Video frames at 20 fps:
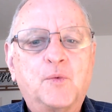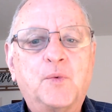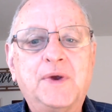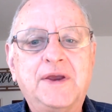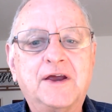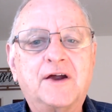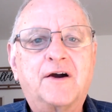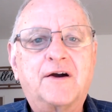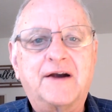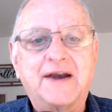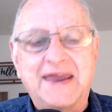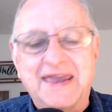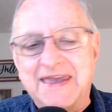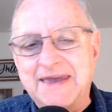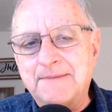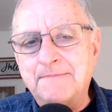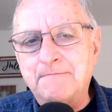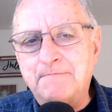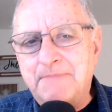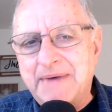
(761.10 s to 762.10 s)
We are
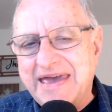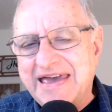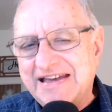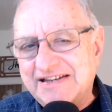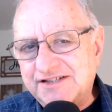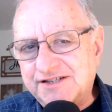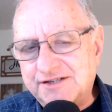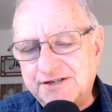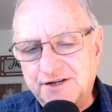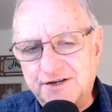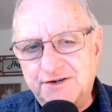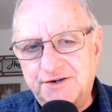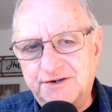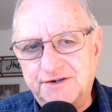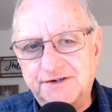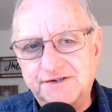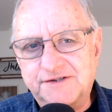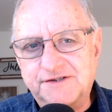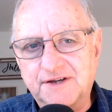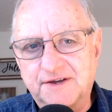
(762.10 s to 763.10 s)

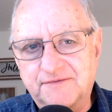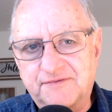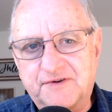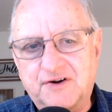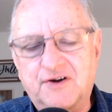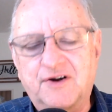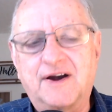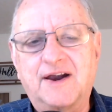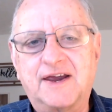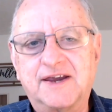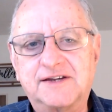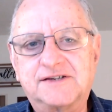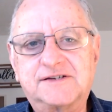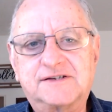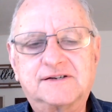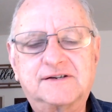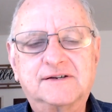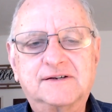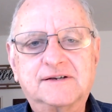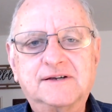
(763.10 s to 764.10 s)
ambassadors of
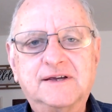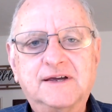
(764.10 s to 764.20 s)
Christ.